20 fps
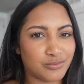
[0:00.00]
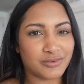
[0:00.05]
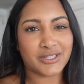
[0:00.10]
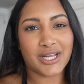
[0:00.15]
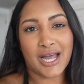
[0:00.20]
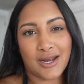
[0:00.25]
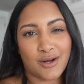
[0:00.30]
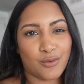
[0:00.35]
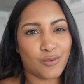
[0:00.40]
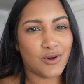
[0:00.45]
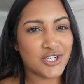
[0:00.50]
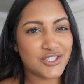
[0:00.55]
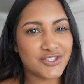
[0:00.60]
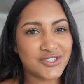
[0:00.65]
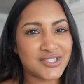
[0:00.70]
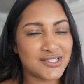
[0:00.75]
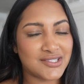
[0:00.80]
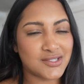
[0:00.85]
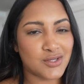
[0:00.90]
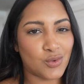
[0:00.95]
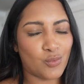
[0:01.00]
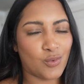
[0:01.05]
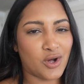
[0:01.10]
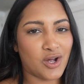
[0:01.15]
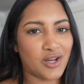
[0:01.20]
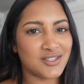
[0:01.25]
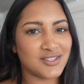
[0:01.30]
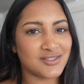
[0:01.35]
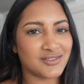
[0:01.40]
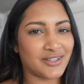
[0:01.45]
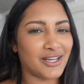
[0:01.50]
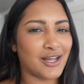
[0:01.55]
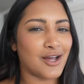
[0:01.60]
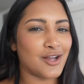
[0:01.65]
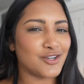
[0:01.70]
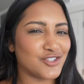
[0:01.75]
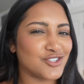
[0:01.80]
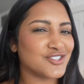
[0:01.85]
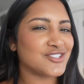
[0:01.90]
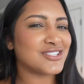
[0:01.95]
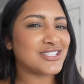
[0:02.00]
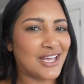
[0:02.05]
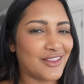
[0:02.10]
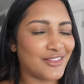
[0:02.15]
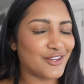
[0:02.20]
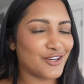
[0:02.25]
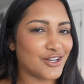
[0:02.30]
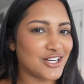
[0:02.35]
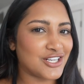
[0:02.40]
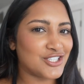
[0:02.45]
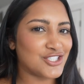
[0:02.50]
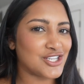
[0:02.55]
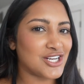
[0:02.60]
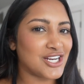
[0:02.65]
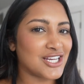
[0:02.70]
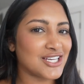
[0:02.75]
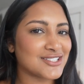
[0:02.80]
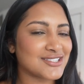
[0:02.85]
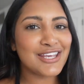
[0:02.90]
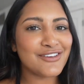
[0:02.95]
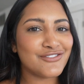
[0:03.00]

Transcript: kind of watch season one to like understand the cringiness.